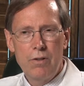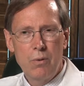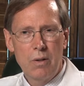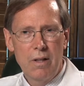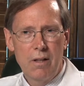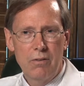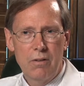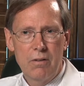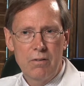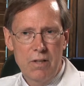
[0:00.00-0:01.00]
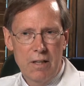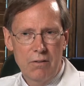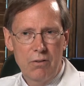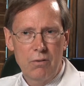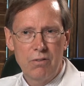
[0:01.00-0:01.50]
the joint has a
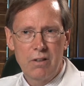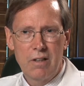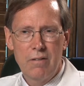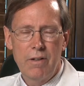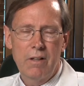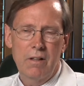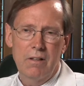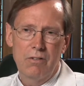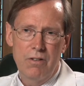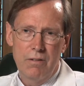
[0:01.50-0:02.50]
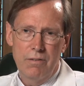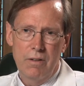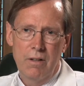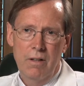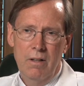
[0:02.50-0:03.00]
chance to significantly
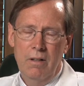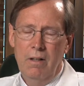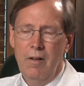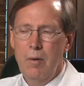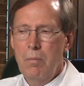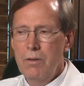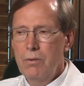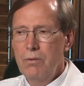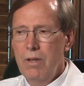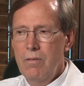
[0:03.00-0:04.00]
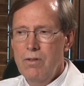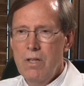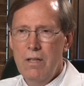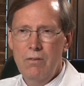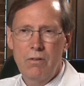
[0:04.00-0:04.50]
stiffen and the muscles have a
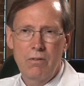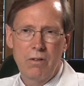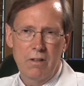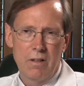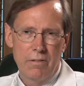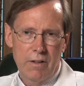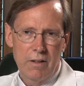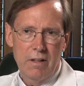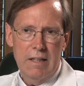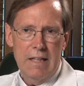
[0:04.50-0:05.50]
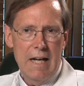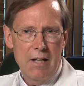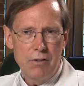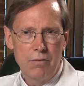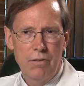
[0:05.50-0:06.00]
chance to significantly
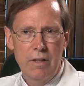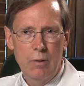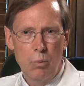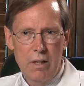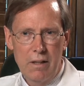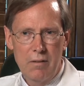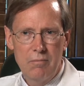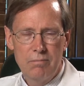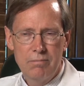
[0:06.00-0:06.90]
atrophy and weaken.